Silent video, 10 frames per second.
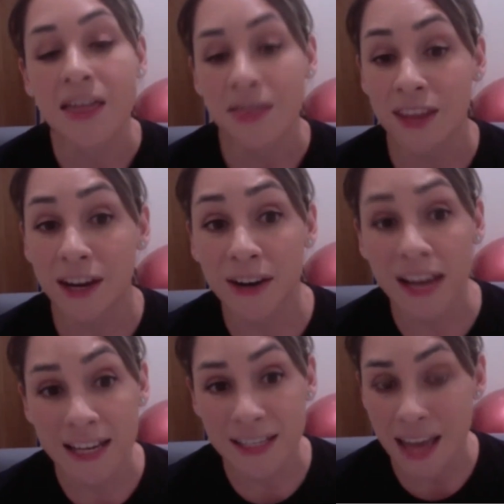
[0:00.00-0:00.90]
There
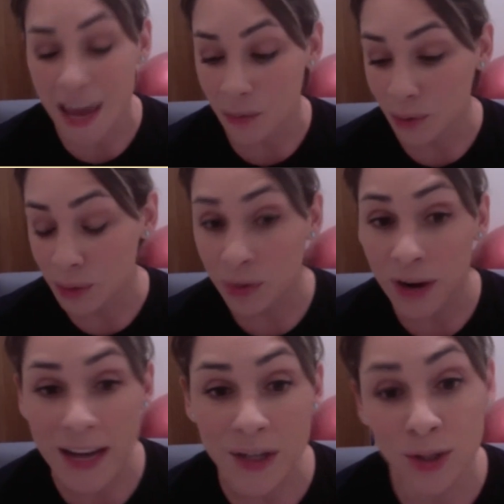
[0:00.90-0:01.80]
is a
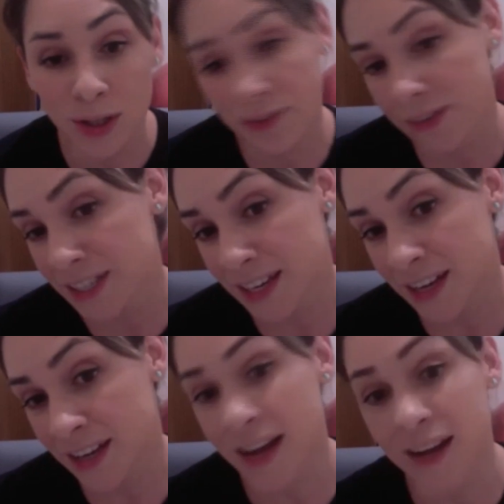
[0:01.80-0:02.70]
rubberized
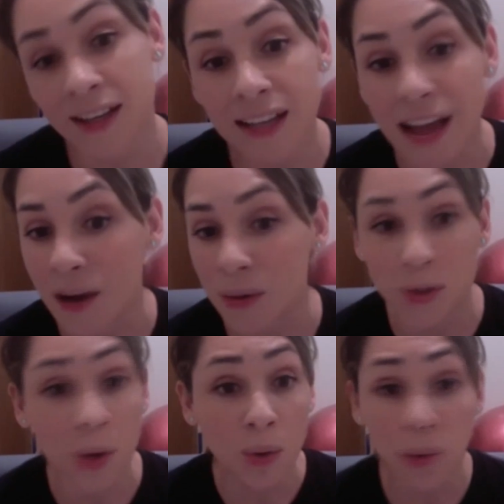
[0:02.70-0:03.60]
surfacing that allows